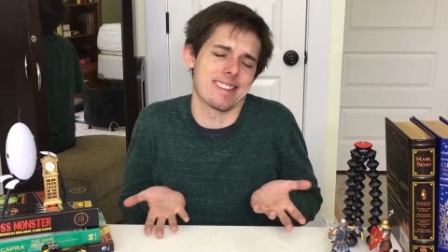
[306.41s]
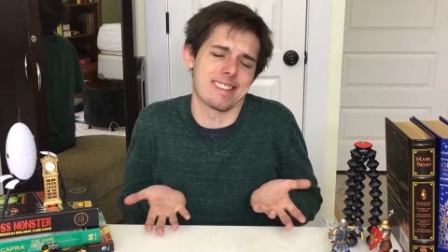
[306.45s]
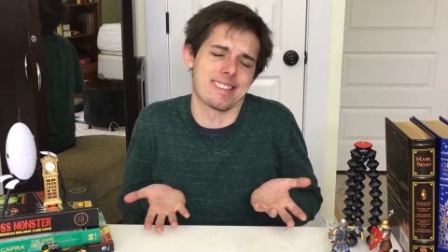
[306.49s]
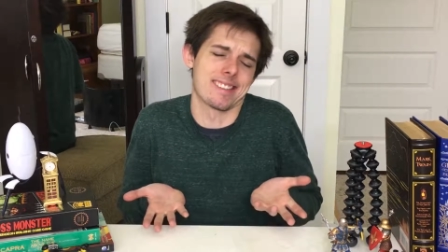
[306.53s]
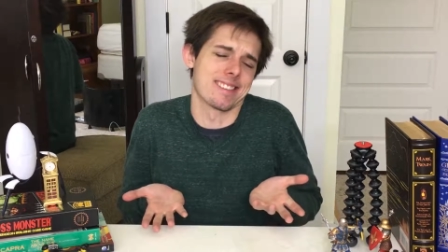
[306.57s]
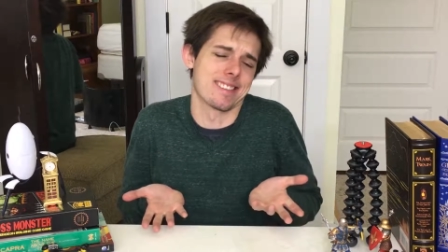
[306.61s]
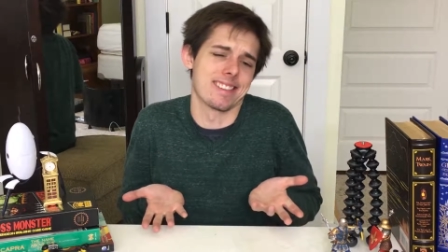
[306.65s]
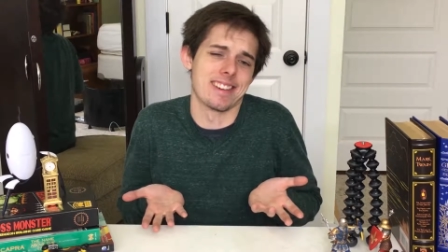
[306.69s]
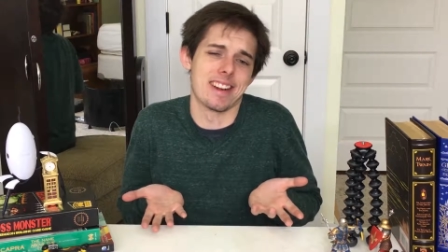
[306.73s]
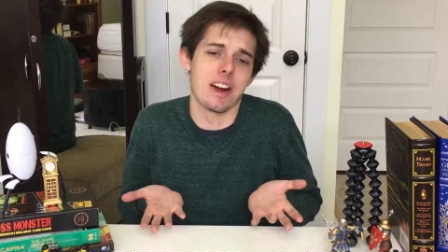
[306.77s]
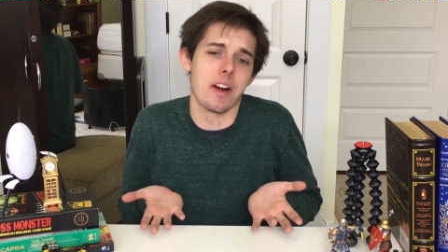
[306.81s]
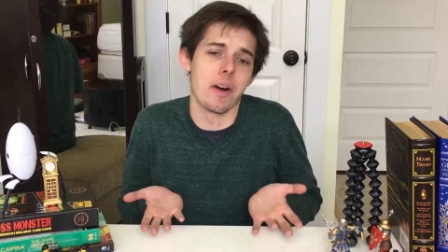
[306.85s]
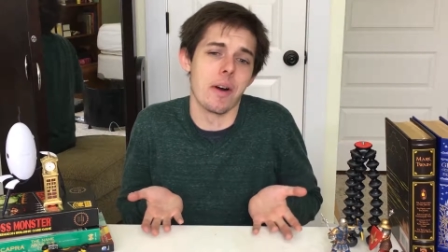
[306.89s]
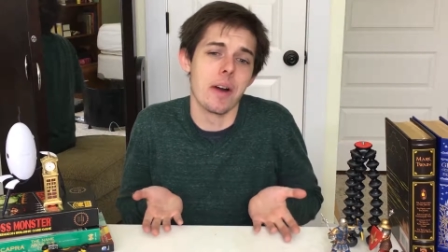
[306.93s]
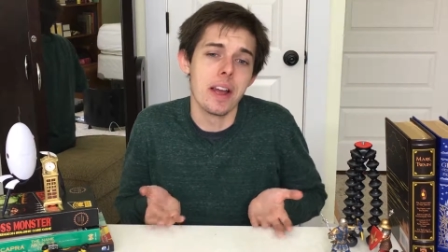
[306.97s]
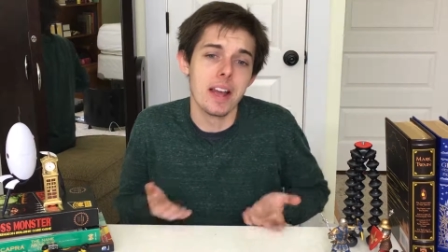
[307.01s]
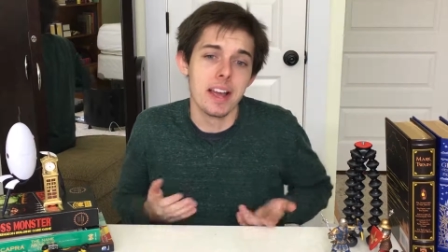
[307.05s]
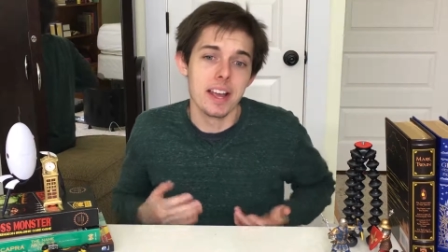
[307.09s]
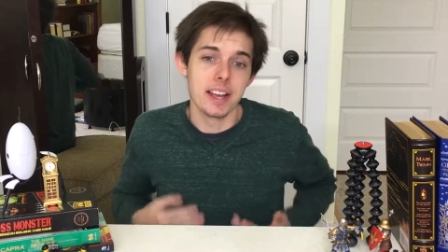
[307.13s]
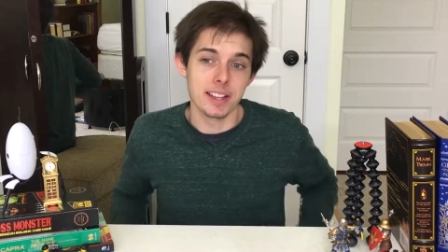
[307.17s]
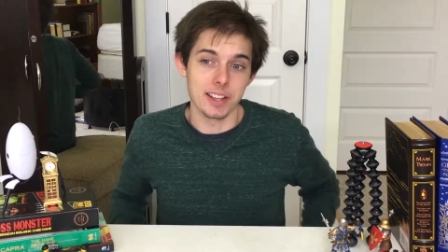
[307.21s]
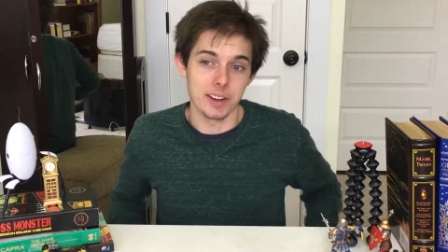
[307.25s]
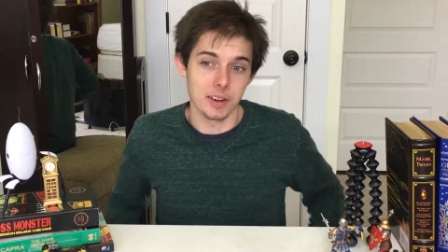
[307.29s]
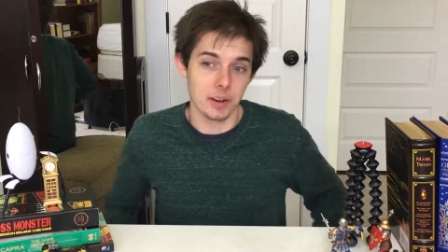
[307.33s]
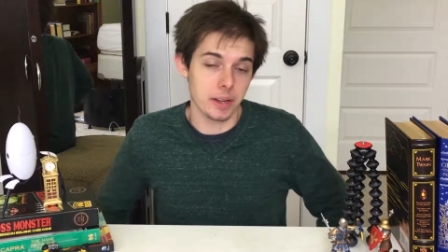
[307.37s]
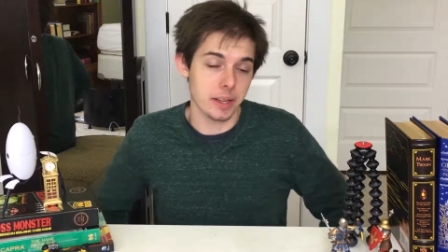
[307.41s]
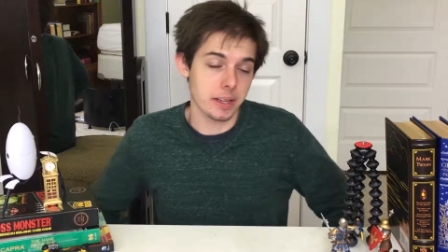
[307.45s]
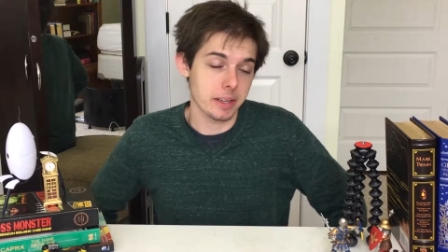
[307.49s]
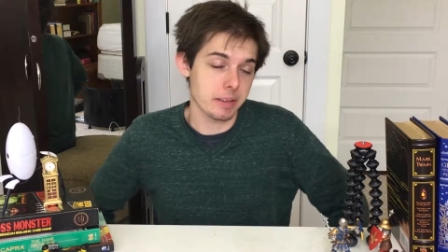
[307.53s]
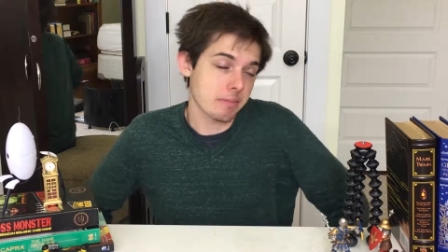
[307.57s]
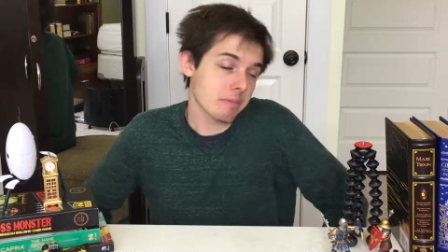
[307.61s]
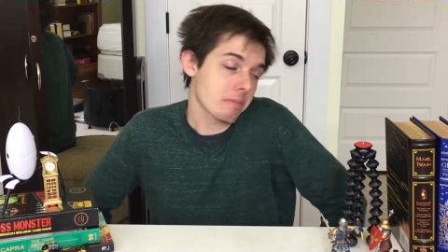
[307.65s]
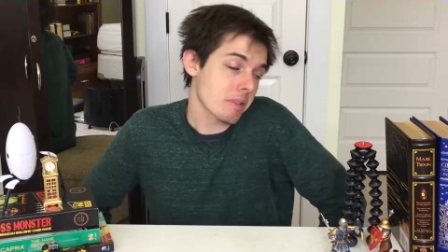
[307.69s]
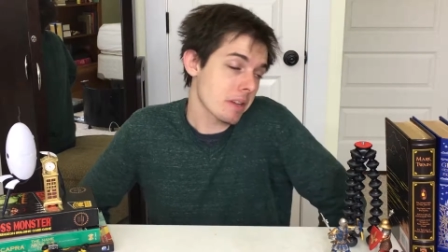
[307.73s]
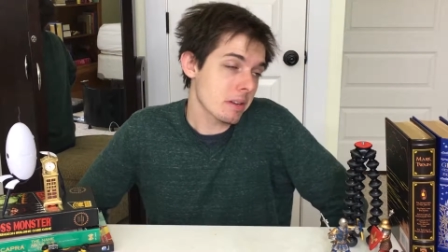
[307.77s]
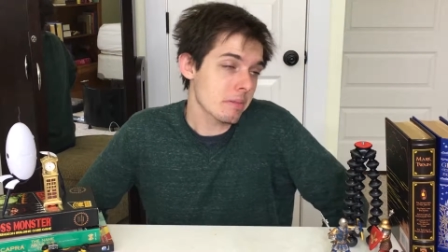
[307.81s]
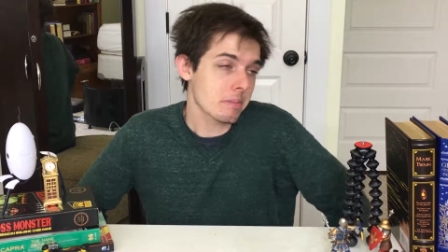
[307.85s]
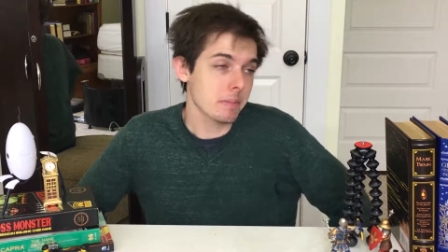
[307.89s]
don't know. And they were
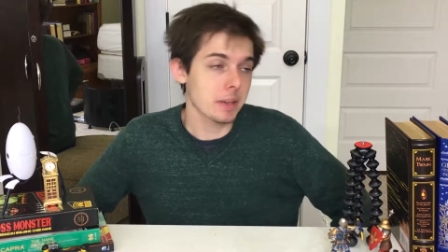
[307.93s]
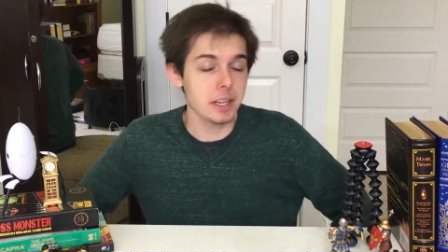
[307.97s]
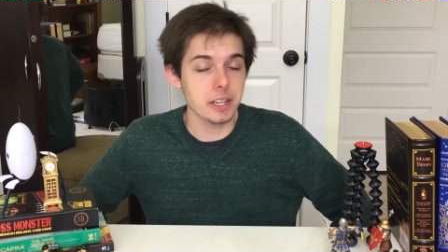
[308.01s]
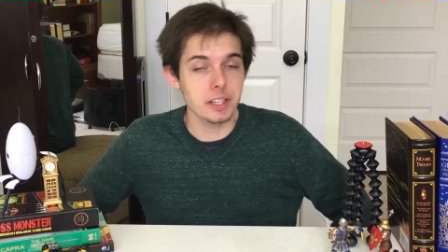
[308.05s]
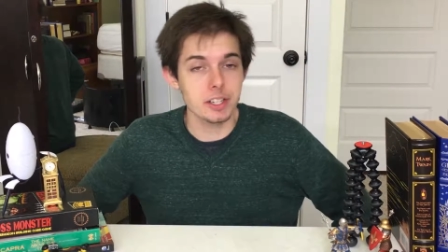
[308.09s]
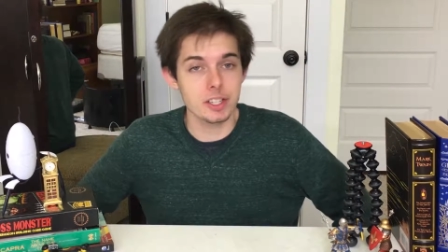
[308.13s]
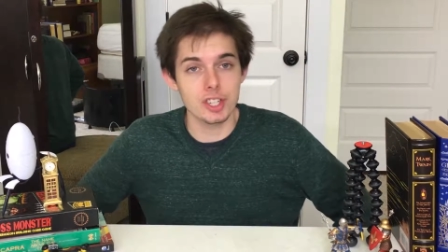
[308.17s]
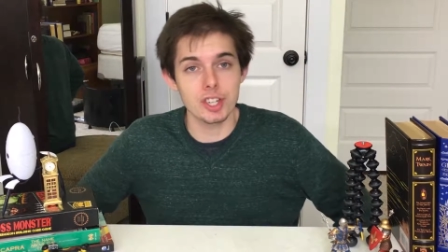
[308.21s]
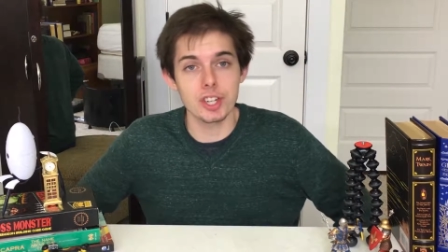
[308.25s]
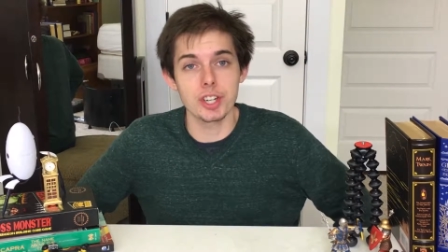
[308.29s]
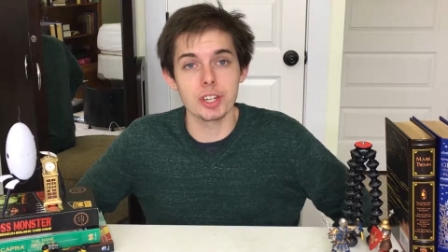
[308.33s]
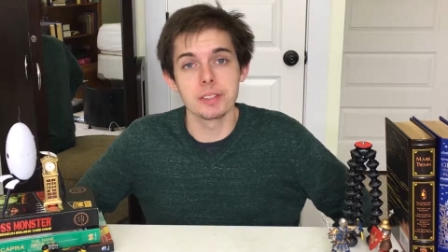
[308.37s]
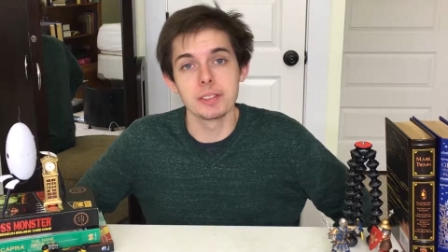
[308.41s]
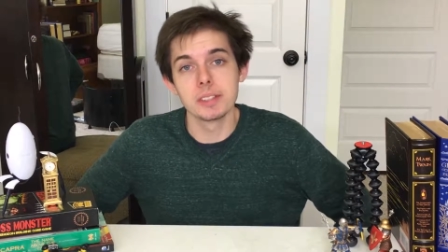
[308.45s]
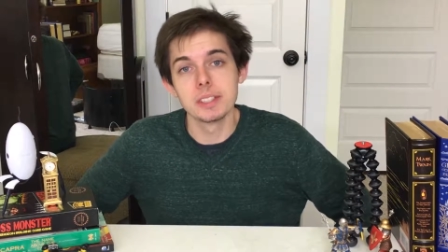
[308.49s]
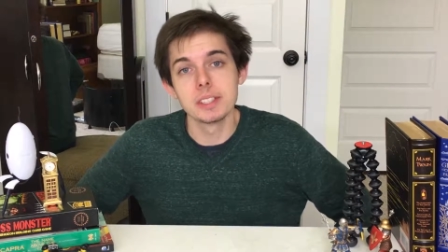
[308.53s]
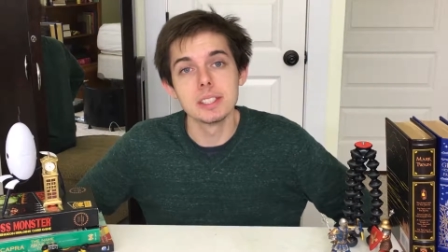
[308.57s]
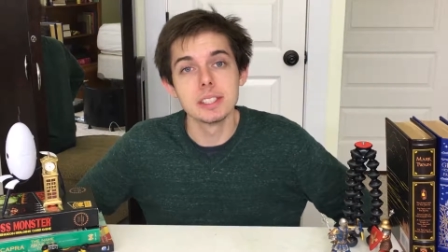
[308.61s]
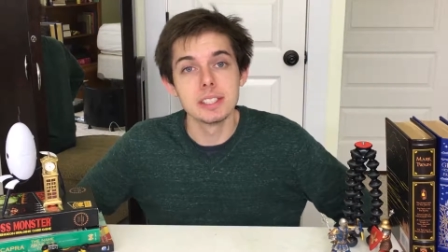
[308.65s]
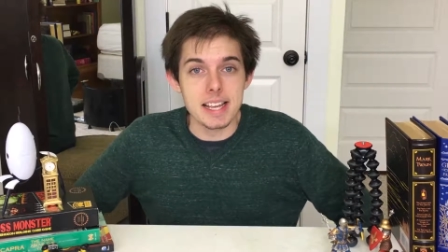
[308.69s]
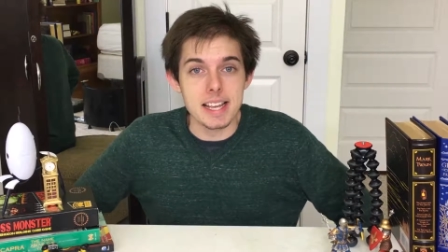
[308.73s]
like, yeah, yeah, sure.